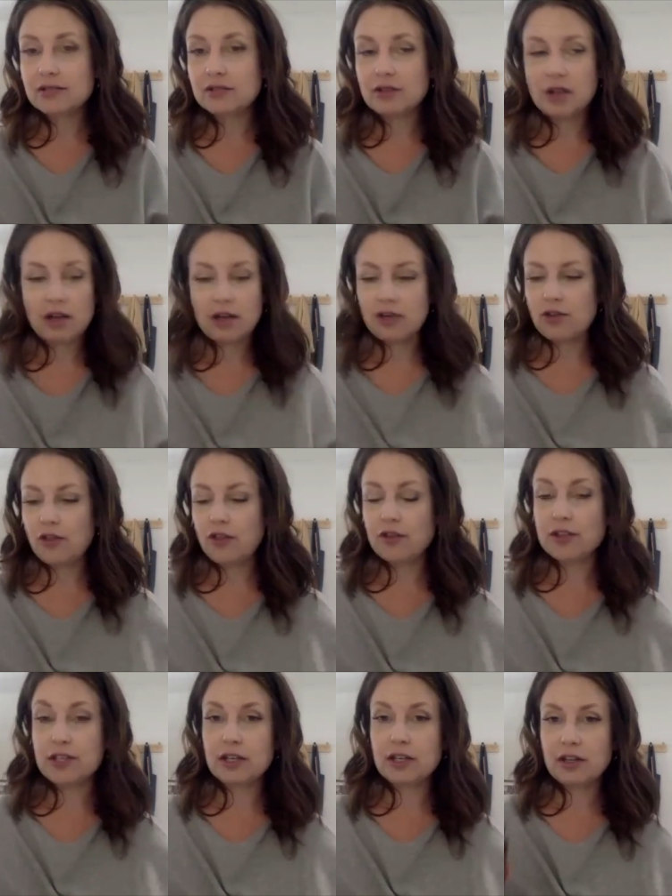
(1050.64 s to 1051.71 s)

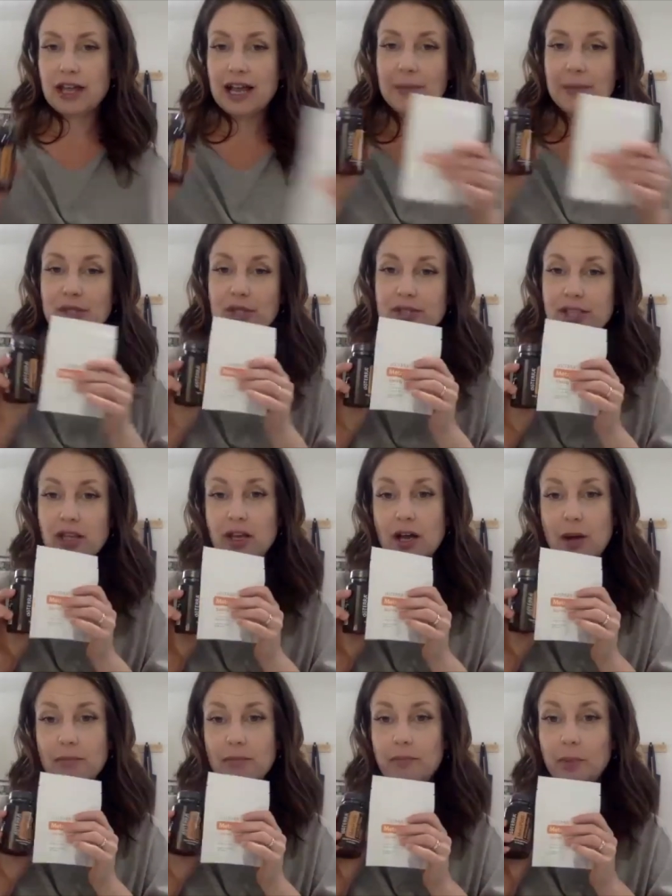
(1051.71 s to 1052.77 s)
the capsules and the
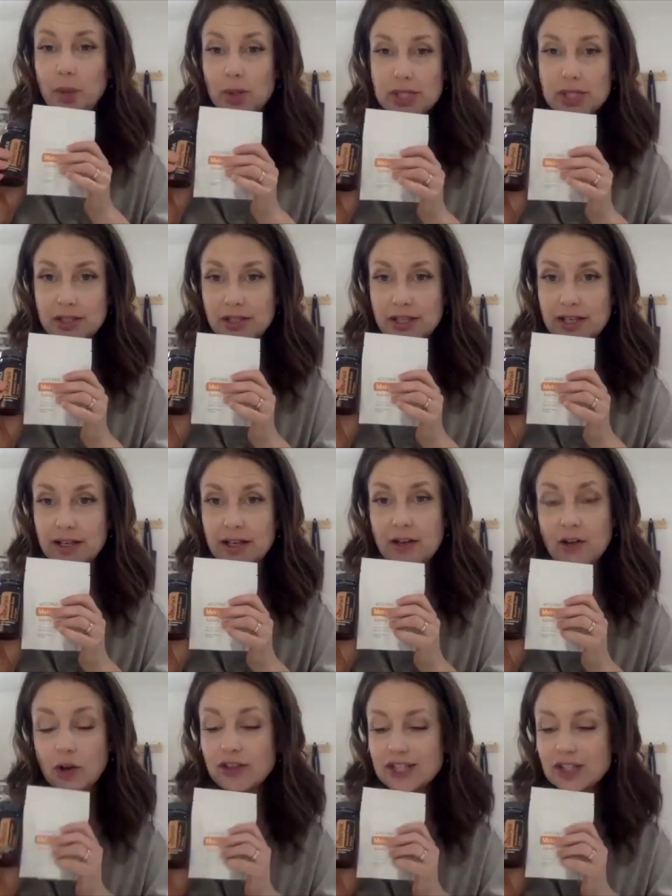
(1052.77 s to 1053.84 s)
gum personally.
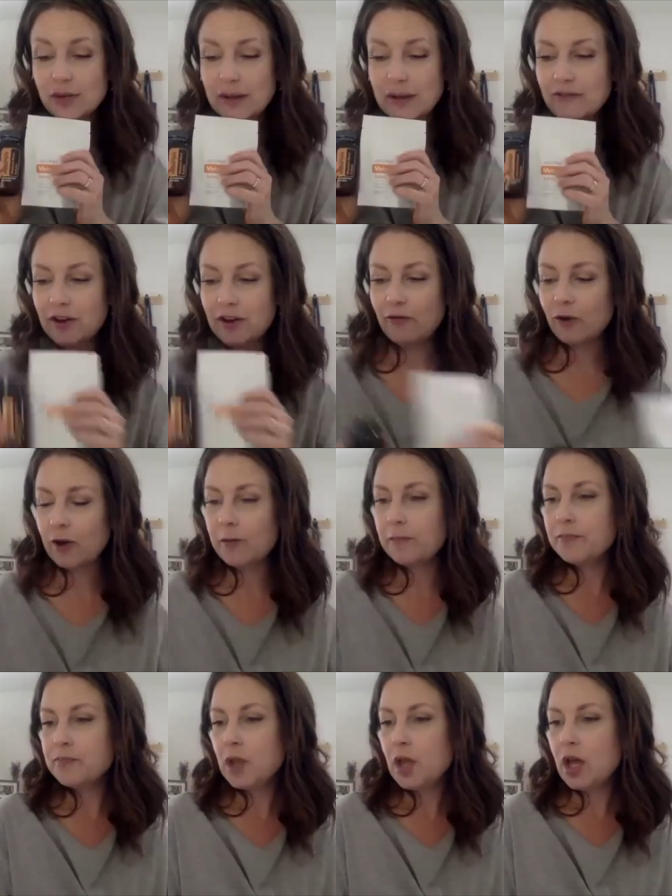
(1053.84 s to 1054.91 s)
These are my favorite.
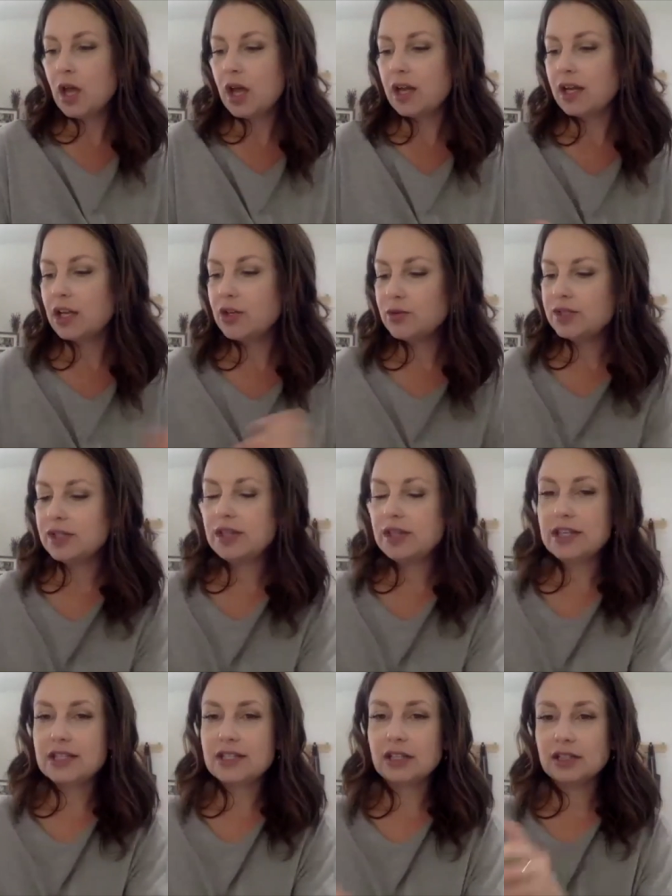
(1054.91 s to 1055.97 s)
And I use
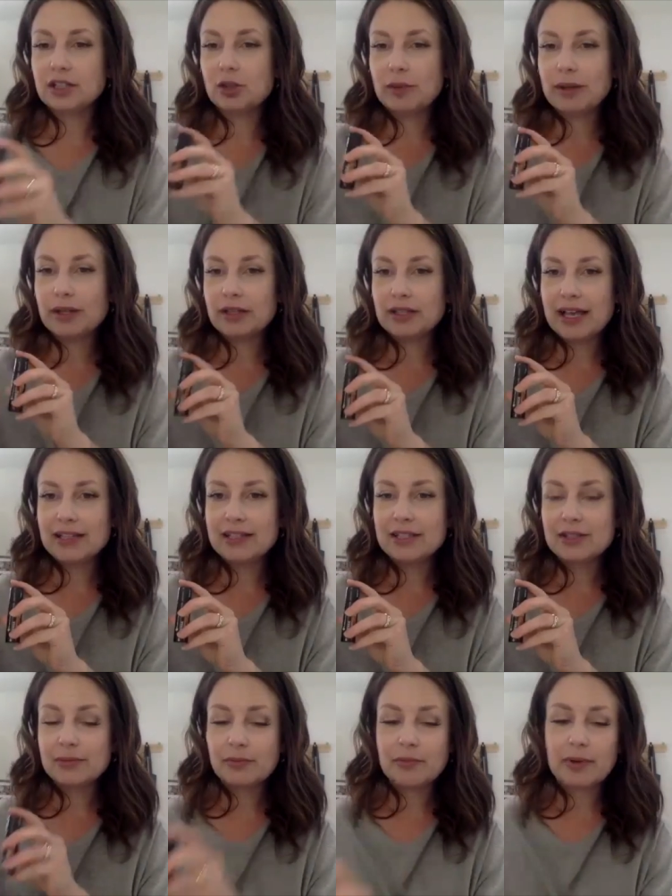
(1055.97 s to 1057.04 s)
these a little bit
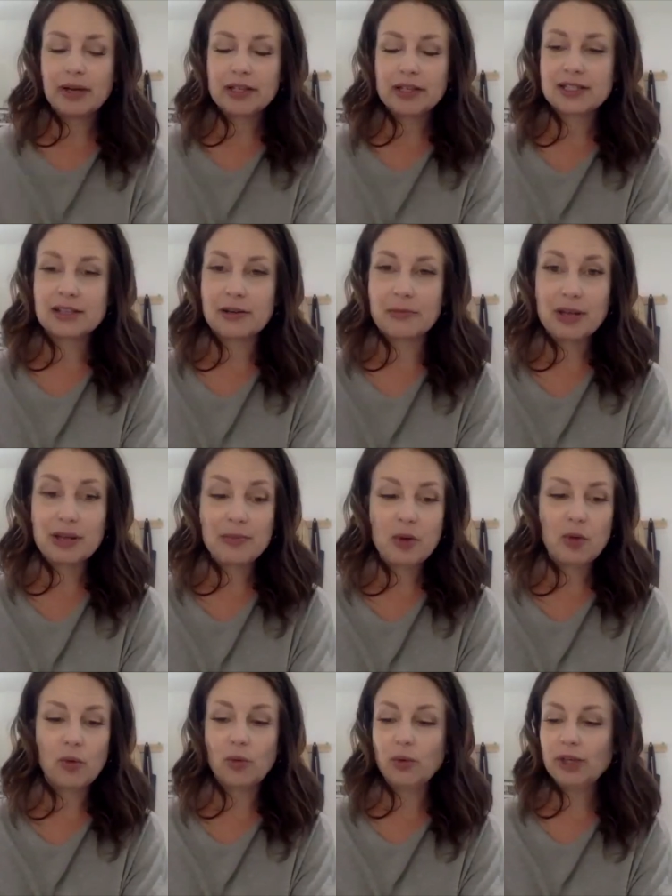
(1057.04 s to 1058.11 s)
less, but some
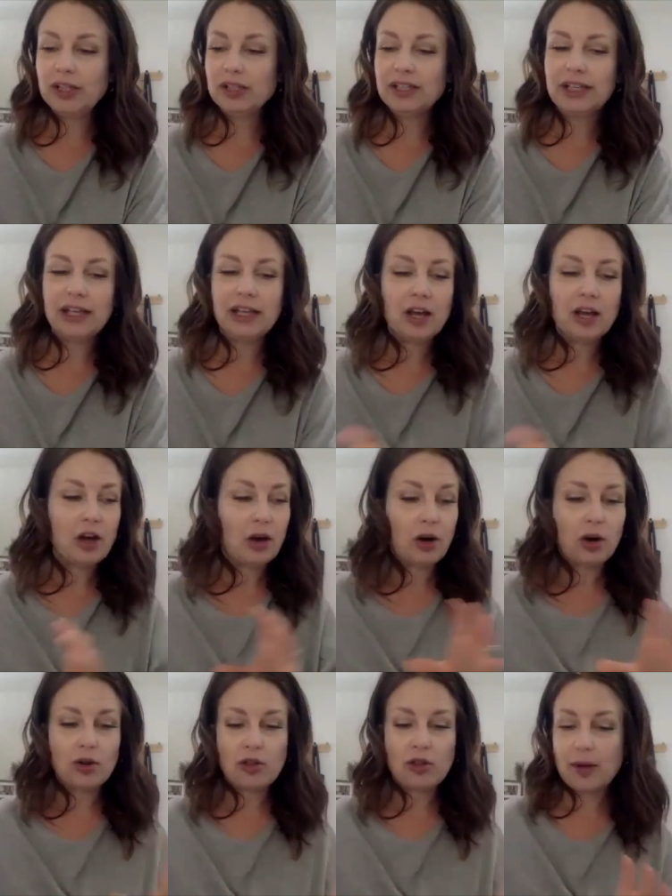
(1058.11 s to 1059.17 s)
people really
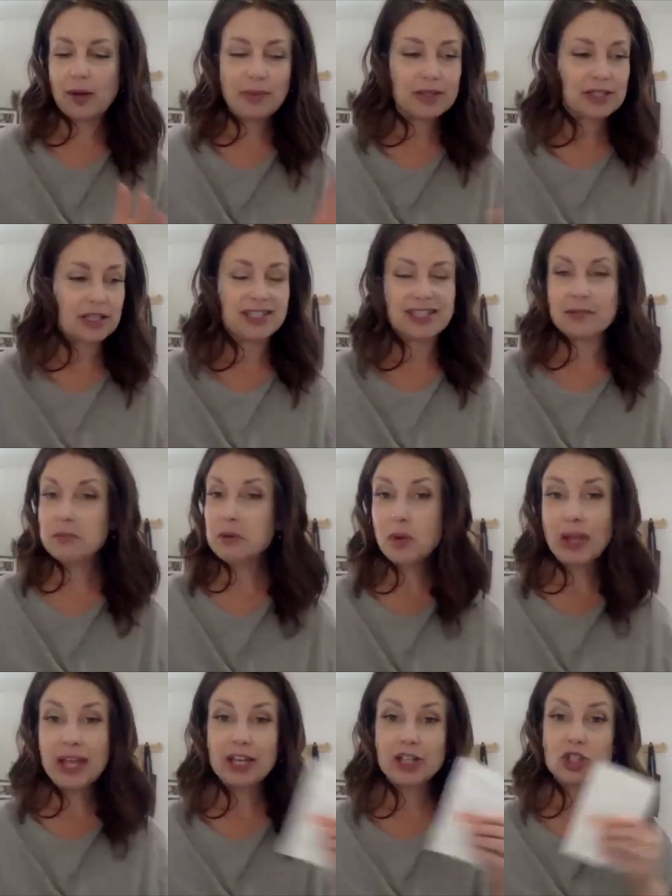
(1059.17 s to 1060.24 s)
are the opposite. Some people
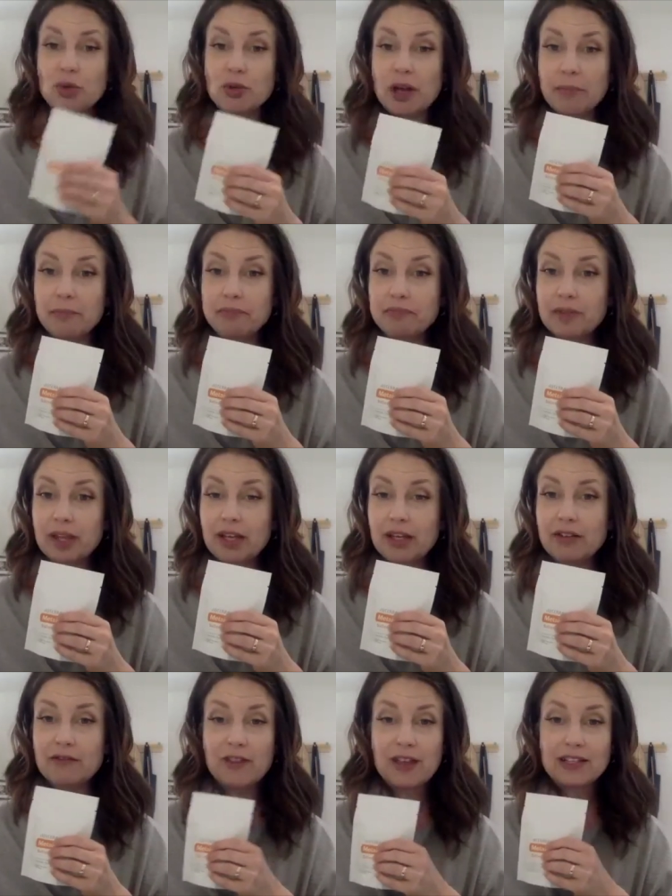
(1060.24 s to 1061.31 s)
can't chew gum. And
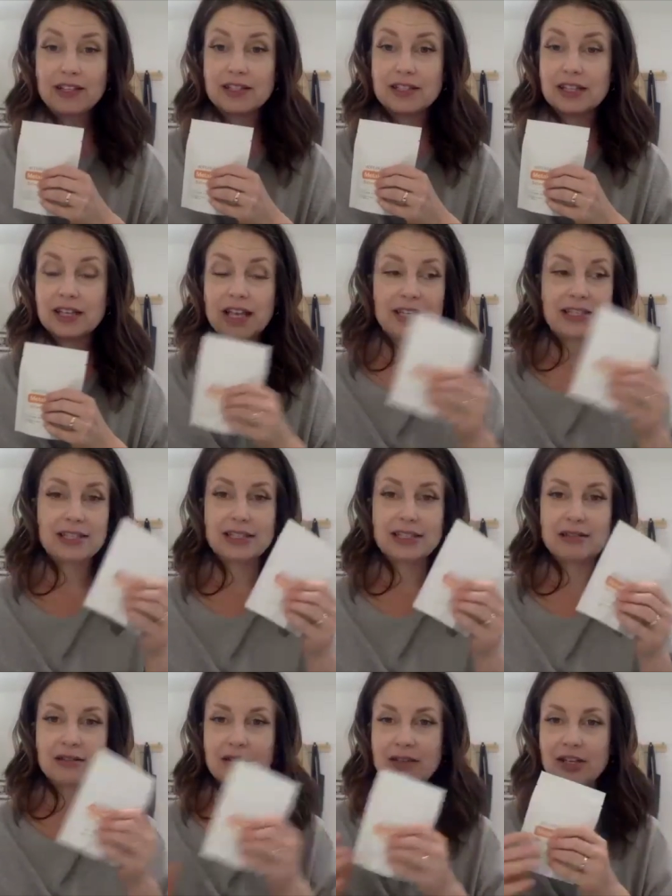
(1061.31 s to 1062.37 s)
if that's the case,
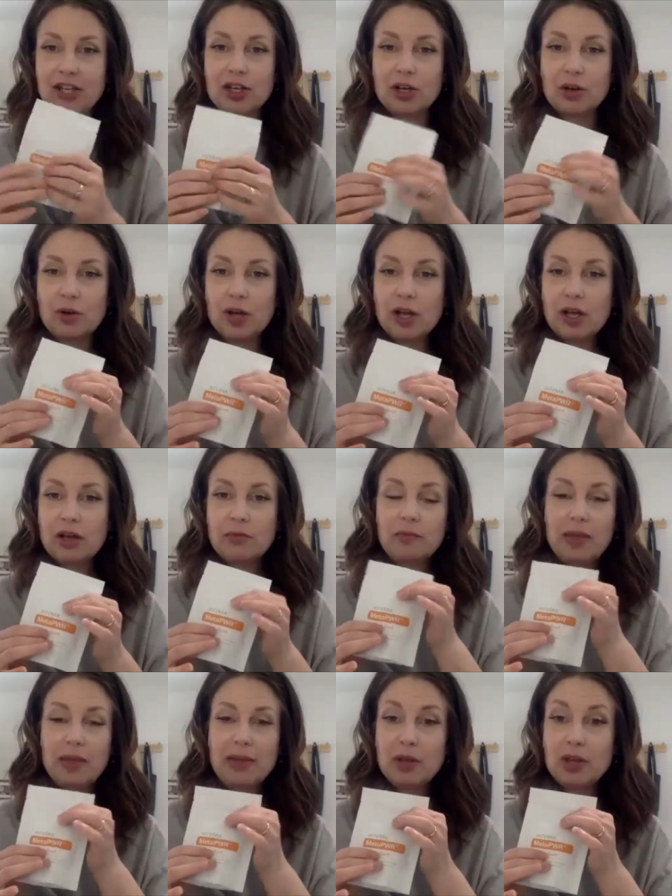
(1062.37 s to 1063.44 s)
then, you know,
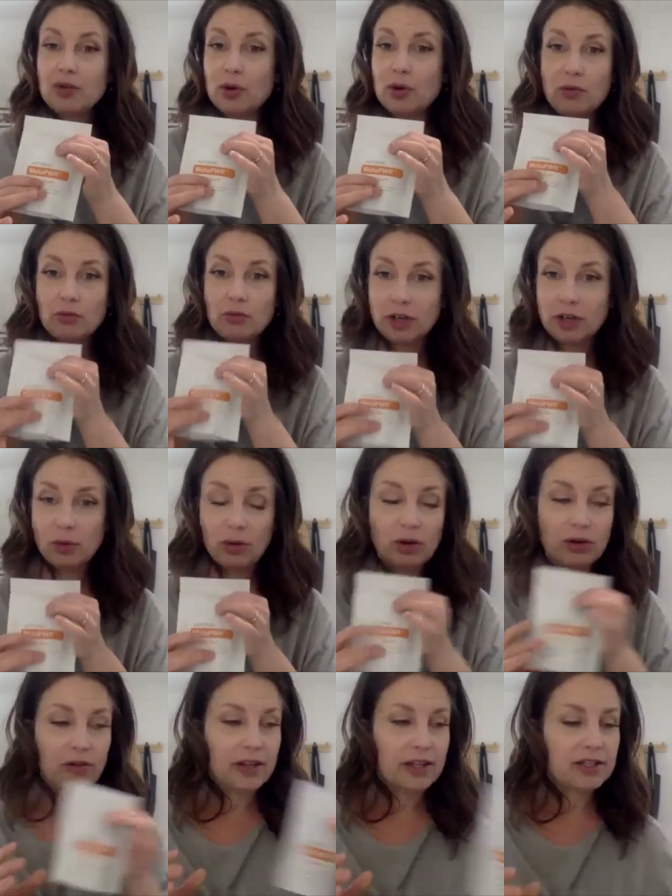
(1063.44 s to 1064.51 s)
maybe you don't
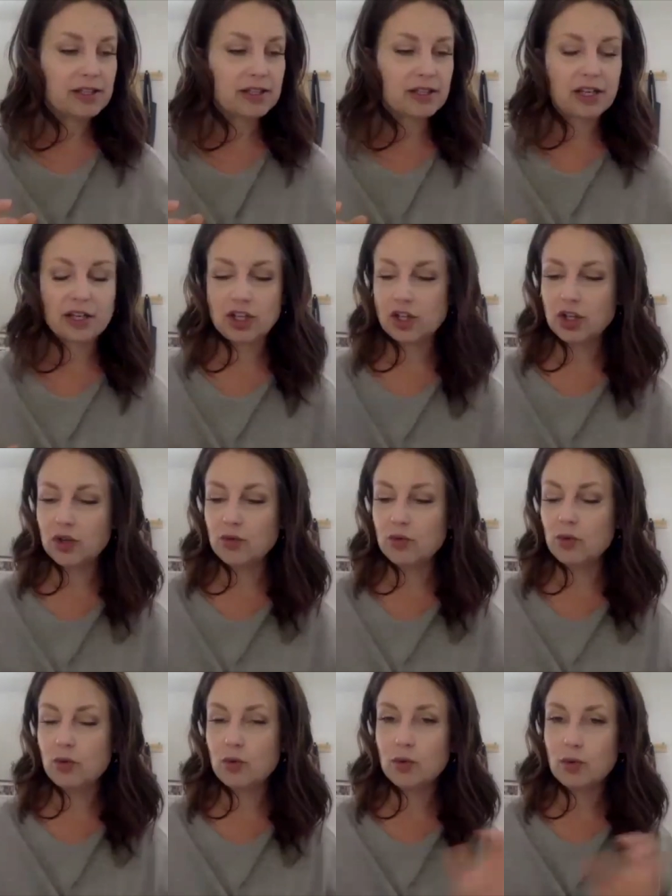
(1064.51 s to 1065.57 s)
reorder this and
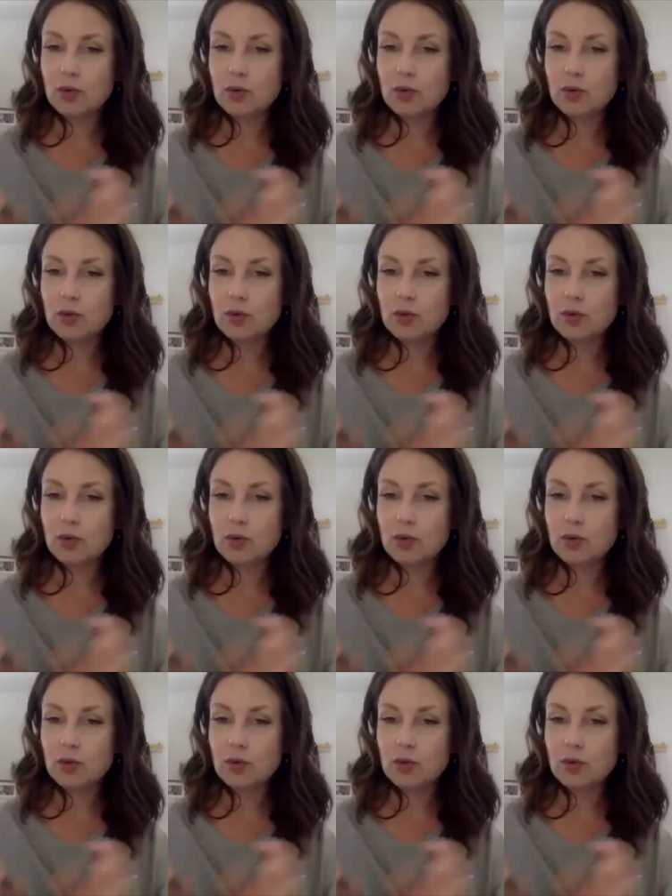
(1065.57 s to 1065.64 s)
you